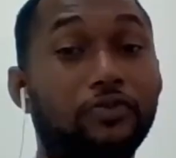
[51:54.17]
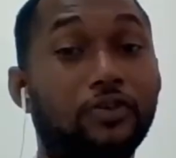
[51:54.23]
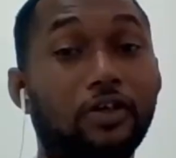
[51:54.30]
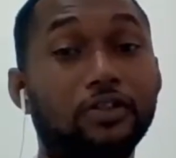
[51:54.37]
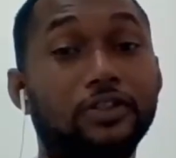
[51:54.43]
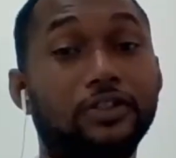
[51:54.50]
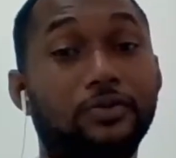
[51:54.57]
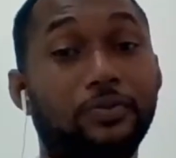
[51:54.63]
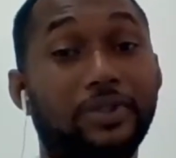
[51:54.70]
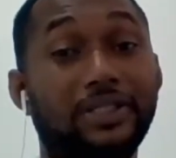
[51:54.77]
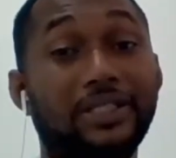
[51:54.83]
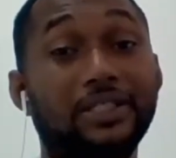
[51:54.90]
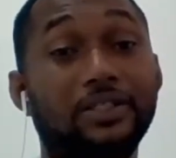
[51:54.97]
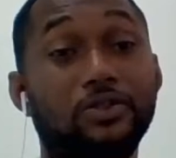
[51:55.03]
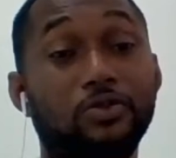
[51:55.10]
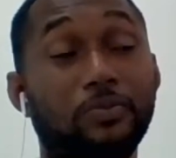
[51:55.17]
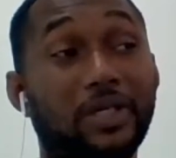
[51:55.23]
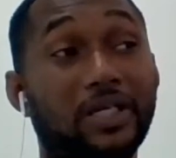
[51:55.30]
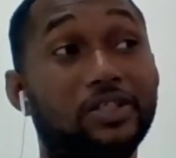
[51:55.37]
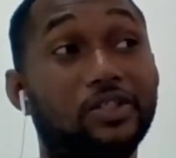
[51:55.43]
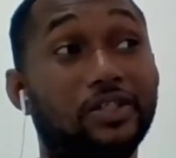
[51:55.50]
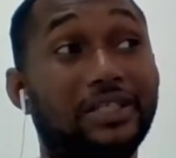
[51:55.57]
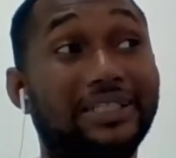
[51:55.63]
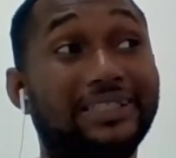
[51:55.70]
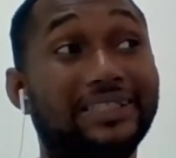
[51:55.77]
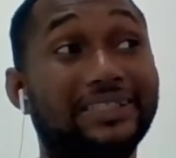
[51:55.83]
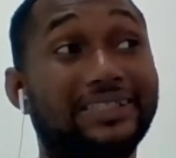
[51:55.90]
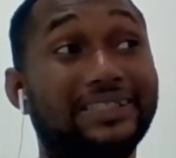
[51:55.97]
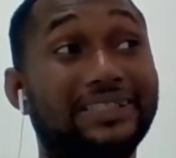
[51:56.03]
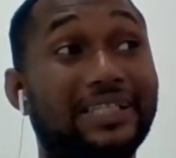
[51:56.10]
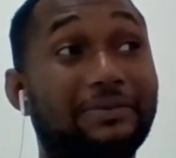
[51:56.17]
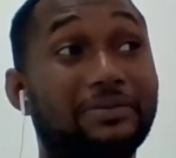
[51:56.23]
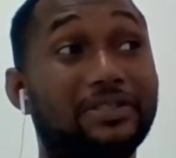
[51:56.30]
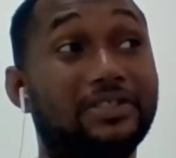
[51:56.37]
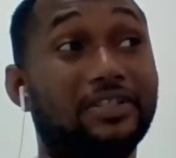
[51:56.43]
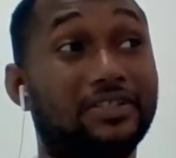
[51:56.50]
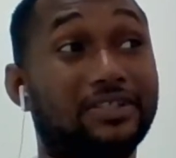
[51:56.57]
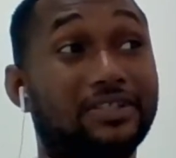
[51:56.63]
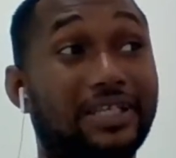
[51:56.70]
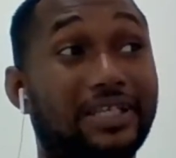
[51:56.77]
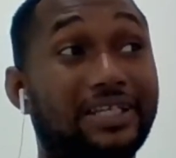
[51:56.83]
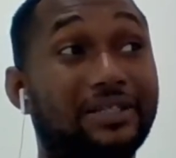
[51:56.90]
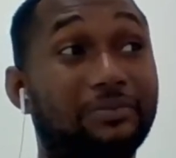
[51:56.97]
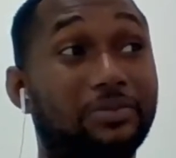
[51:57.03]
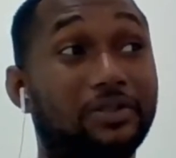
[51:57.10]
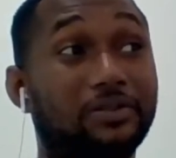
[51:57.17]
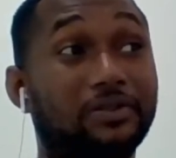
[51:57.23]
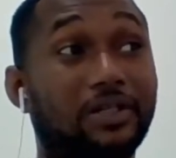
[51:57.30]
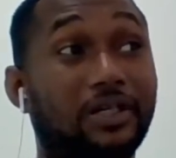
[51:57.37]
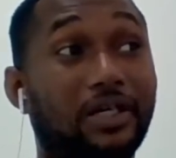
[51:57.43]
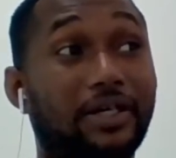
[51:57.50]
course, we need to make sure that the system is sustainable.